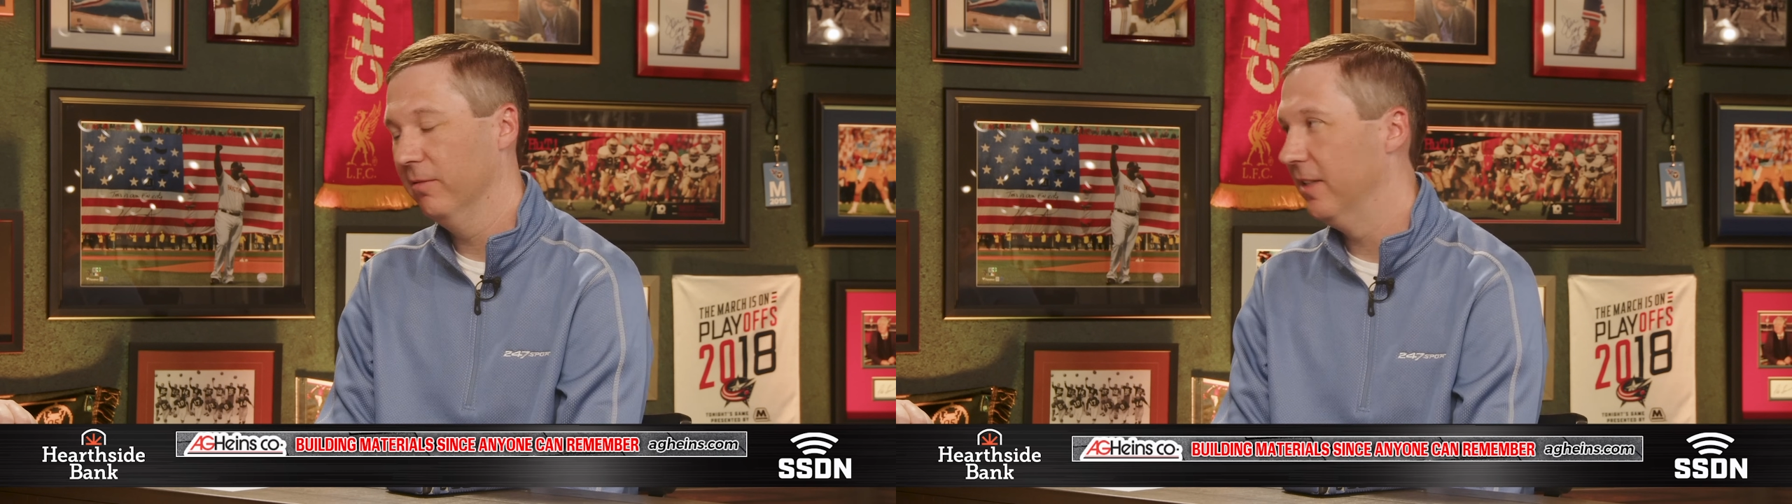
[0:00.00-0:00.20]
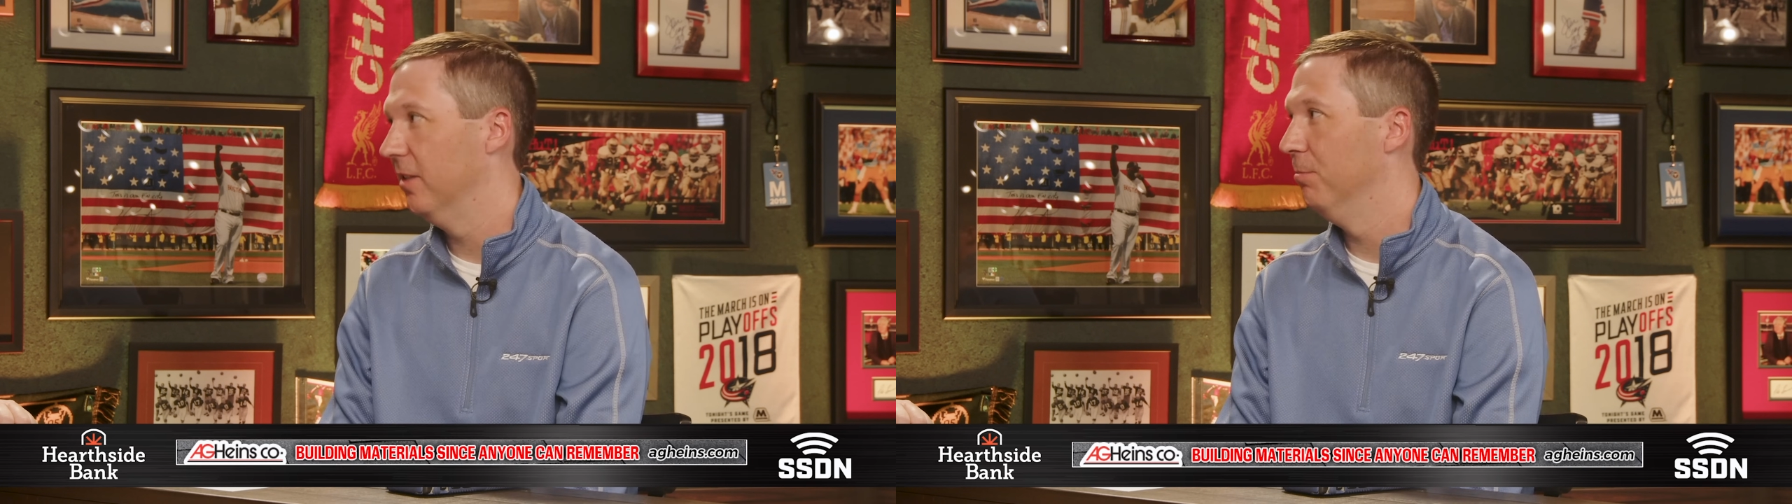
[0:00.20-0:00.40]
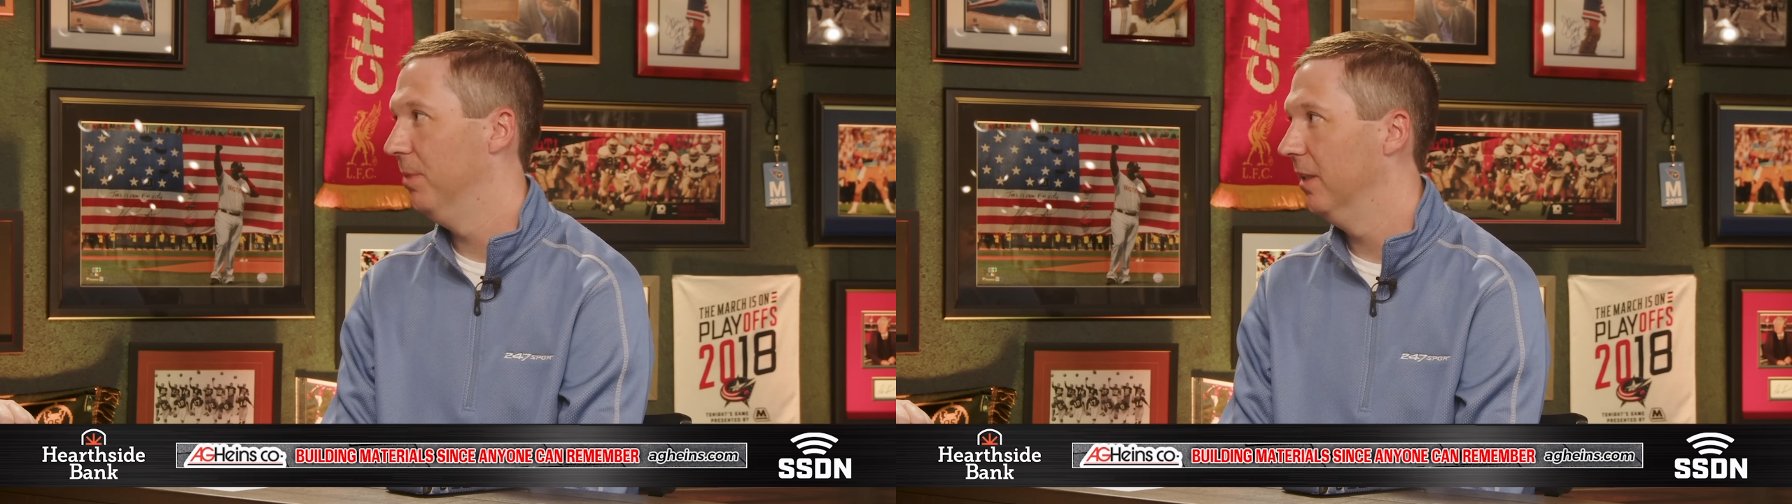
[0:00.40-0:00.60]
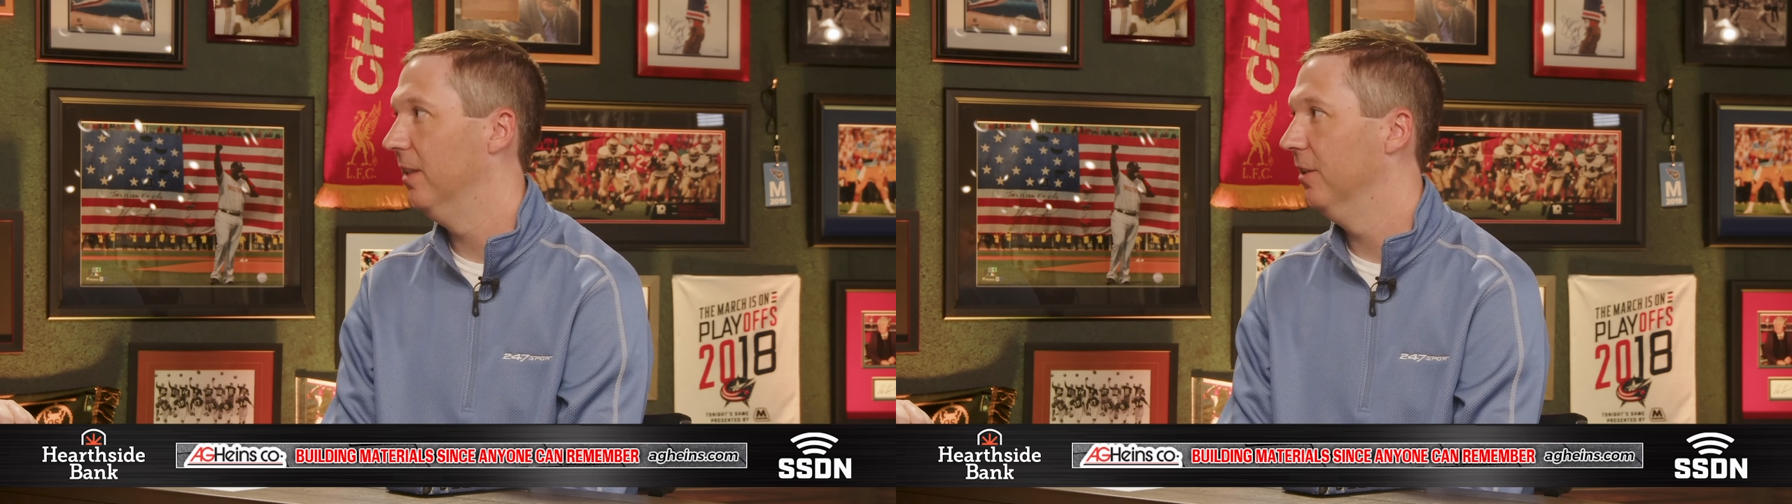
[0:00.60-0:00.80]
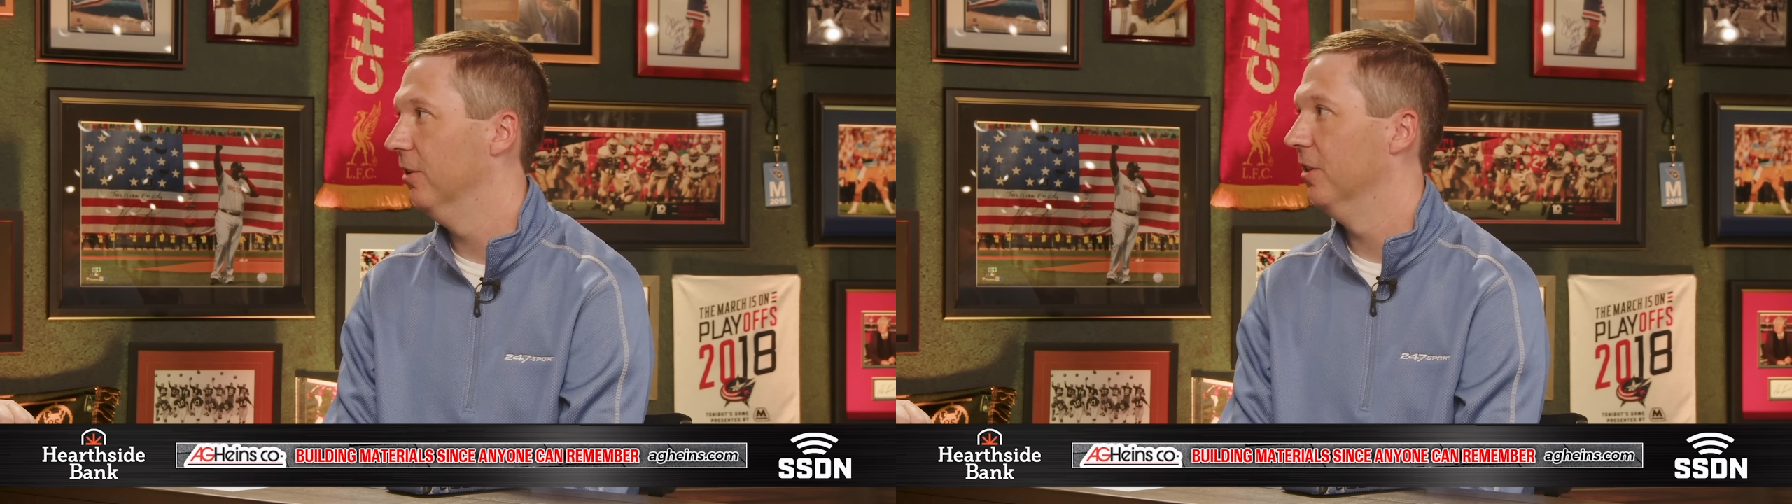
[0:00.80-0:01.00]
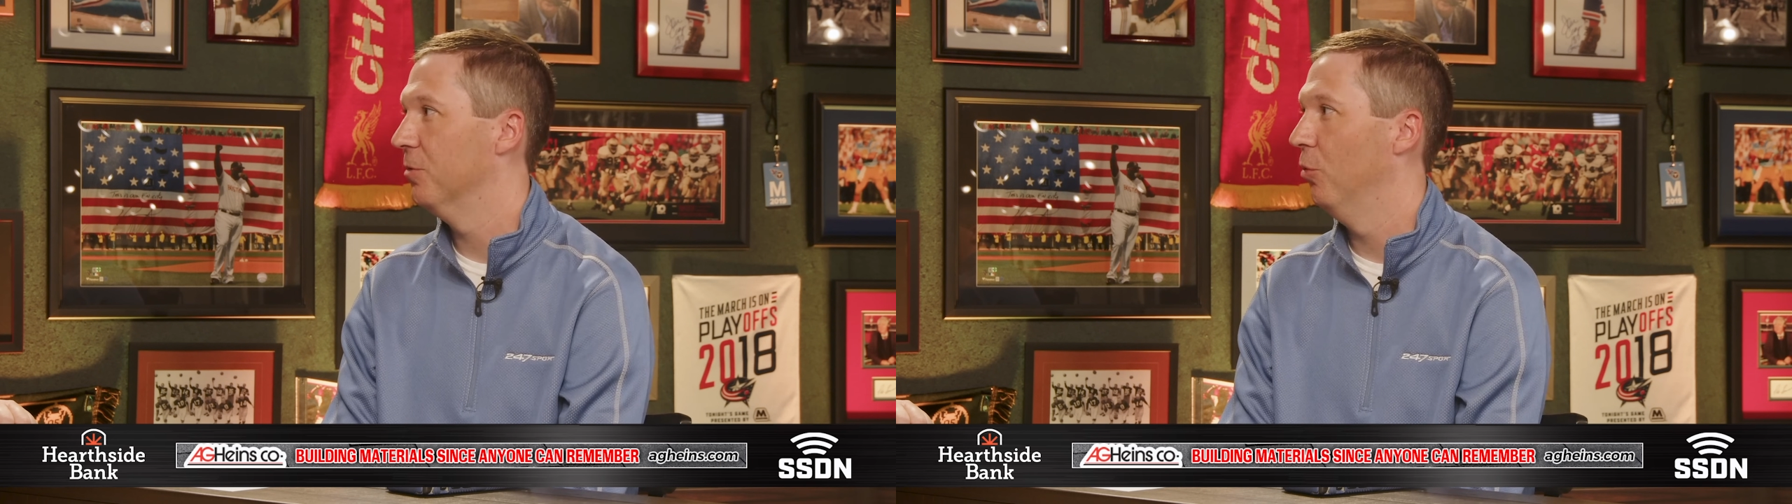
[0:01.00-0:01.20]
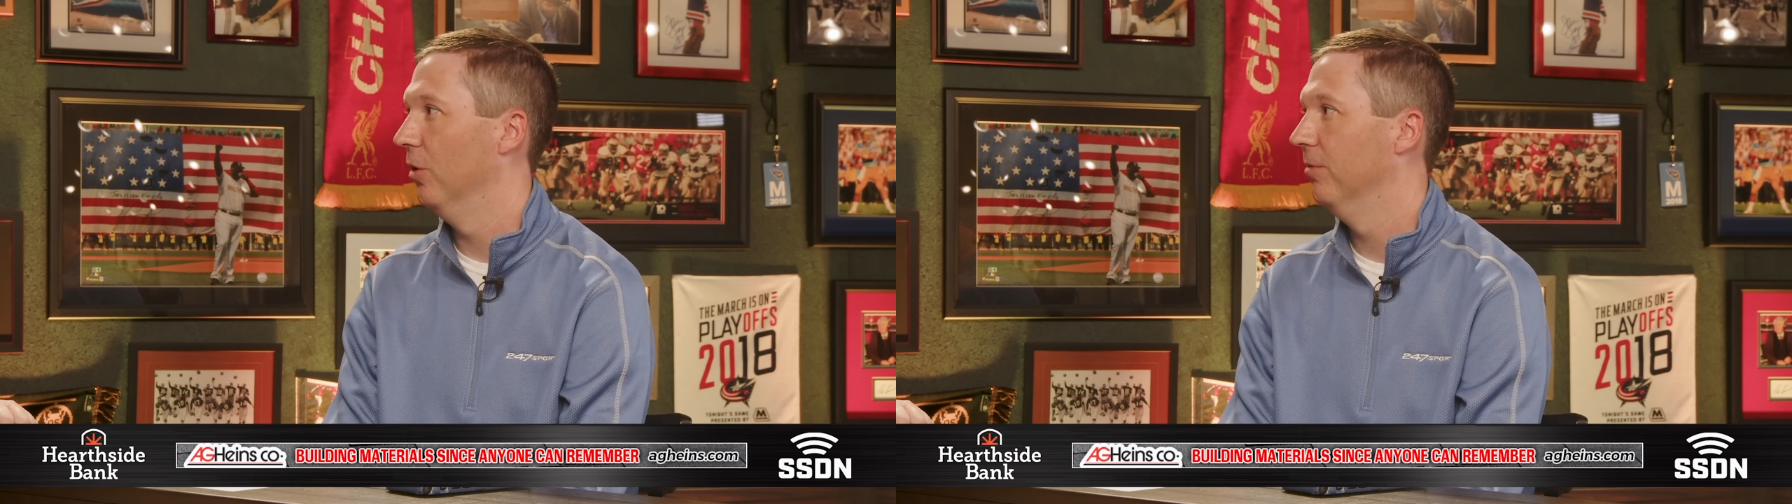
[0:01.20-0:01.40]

that's a big deal in this sport.